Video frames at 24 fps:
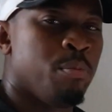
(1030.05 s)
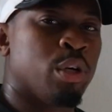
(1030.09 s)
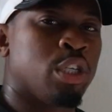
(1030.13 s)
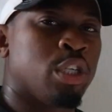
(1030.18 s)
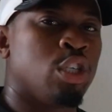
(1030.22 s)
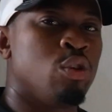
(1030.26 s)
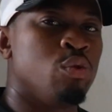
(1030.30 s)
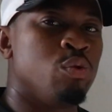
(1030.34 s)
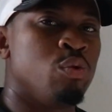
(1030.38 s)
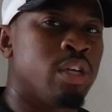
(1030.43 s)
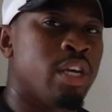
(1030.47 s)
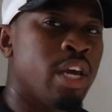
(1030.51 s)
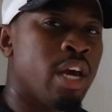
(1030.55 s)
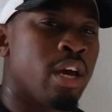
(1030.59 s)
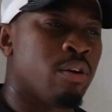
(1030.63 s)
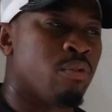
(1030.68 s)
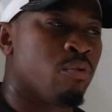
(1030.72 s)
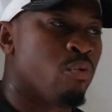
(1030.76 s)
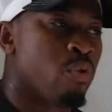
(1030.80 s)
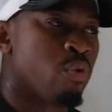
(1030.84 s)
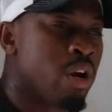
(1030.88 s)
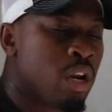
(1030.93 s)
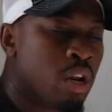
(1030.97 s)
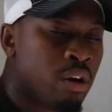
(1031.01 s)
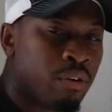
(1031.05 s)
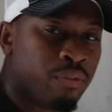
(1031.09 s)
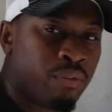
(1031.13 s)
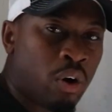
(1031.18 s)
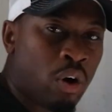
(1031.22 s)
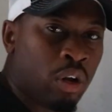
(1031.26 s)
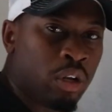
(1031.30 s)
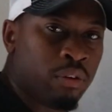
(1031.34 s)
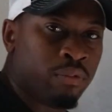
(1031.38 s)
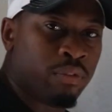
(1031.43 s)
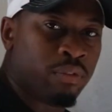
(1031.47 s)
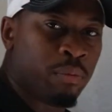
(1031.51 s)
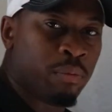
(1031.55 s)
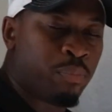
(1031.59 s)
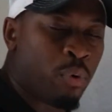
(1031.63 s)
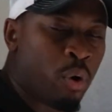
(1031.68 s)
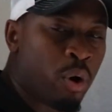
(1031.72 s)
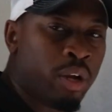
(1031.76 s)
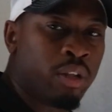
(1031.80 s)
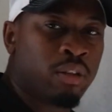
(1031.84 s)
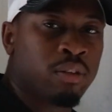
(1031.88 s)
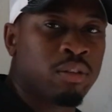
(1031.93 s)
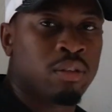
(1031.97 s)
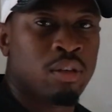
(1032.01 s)
But you get rid of all of the
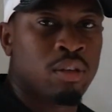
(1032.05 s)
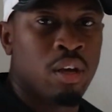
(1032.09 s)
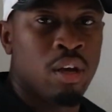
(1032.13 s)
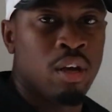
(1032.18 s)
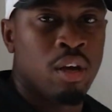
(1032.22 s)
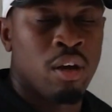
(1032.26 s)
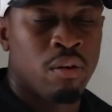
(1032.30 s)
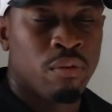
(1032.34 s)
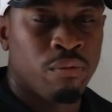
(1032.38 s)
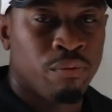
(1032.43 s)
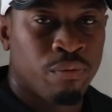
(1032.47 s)
points,